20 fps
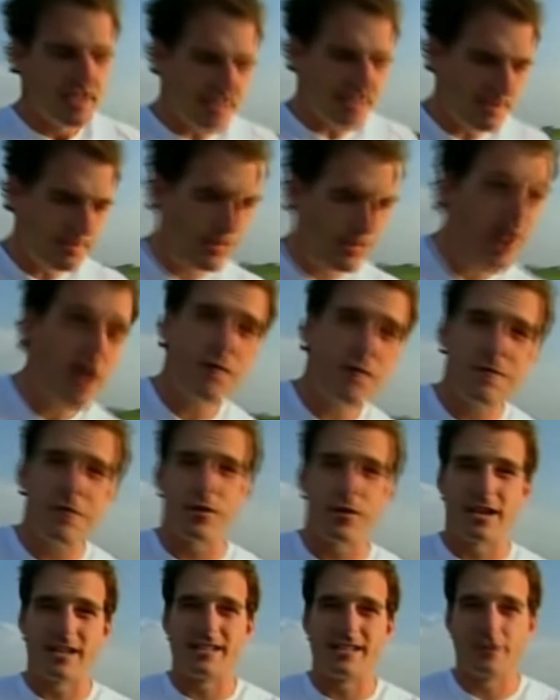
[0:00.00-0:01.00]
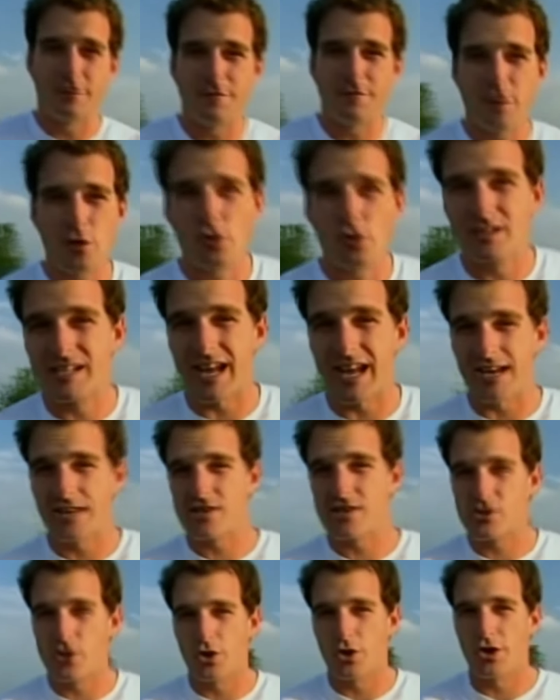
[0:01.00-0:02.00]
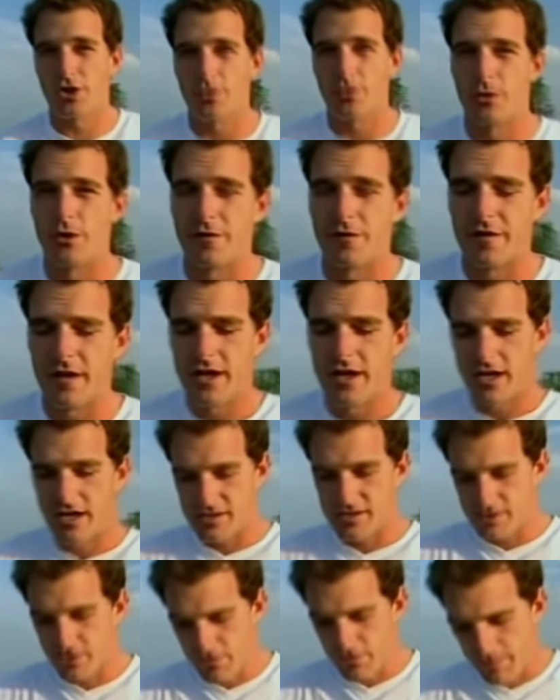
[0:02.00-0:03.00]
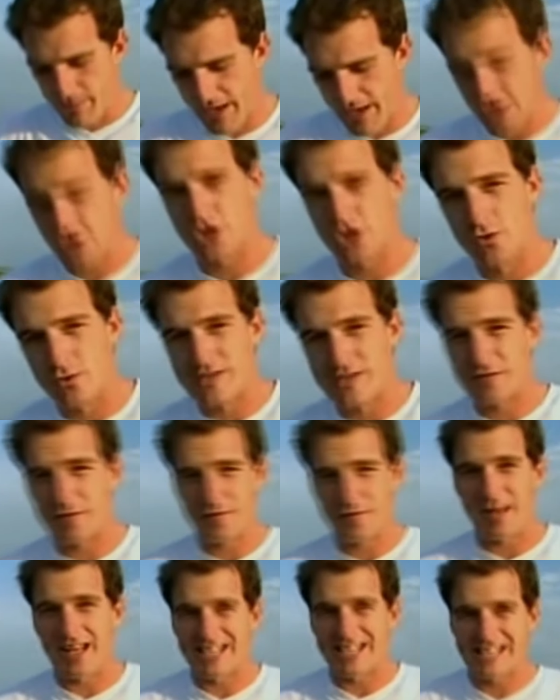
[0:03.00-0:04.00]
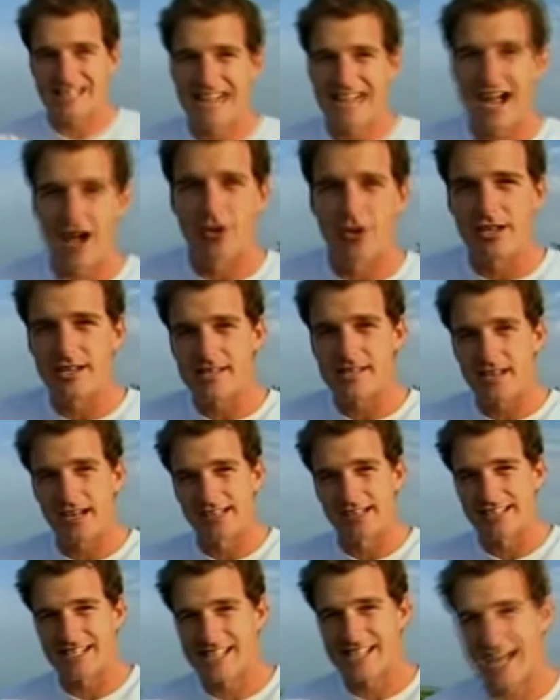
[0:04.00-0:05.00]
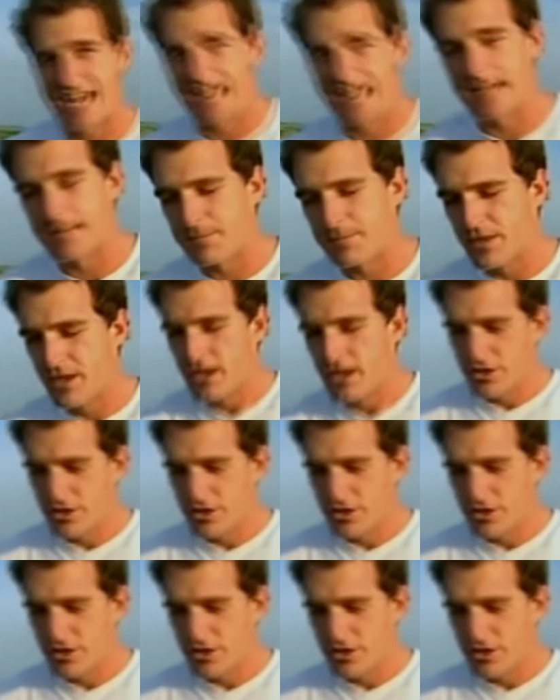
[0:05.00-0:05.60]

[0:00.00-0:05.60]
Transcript: They perforated fuel tanks stored on the roof, and soon petrol was flooding down inside the tank.